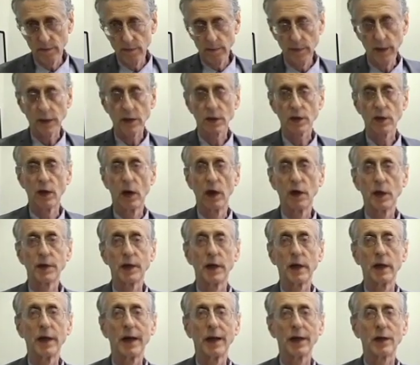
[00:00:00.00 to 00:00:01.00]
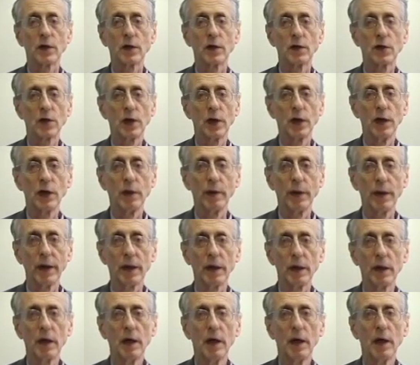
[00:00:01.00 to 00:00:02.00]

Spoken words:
exciting and continuing.